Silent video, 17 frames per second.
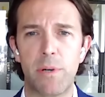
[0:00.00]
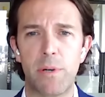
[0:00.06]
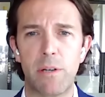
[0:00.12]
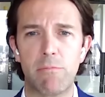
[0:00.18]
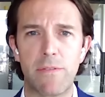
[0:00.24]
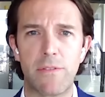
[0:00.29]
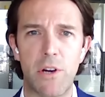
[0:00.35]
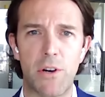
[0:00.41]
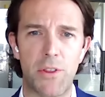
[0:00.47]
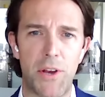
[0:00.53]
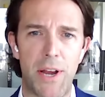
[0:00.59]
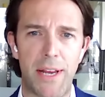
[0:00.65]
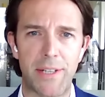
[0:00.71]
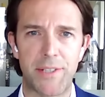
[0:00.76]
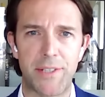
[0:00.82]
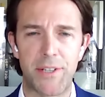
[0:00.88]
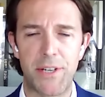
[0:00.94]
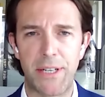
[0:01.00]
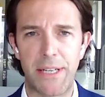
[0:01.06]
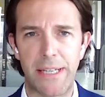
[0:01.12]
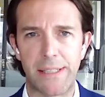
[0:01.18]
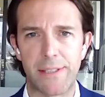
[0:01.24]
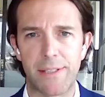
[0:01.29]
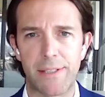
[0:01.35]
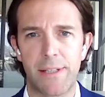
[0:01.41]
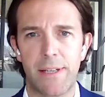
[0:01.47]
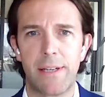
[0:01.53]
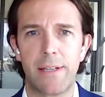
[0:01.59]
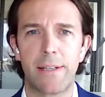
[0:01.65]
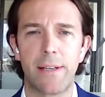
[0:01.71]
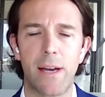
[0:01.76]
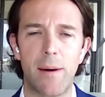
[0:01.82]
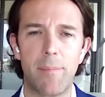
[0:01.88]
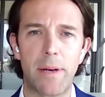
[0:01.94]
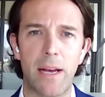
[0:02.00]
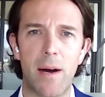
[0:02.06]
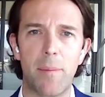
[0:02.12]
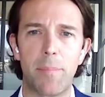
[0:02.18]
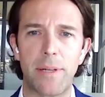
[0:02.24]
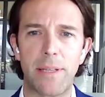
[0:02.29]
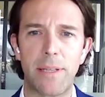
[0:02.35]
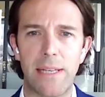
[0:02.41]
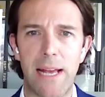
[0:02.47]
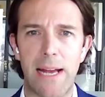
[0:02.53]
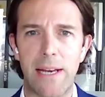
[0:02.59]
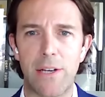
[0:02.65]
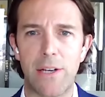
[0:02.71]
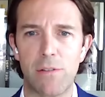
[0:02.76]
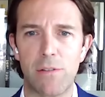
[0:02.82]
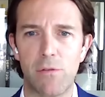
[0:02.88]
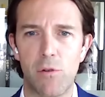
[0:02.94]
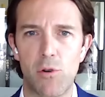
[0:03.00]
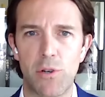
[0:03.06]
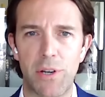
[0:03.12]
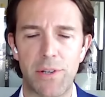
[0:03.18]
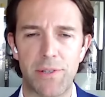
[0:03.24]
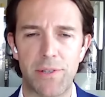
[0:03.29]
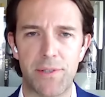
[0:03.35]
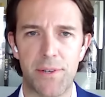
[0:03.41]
but we've got the next earnings coming up at the end of August.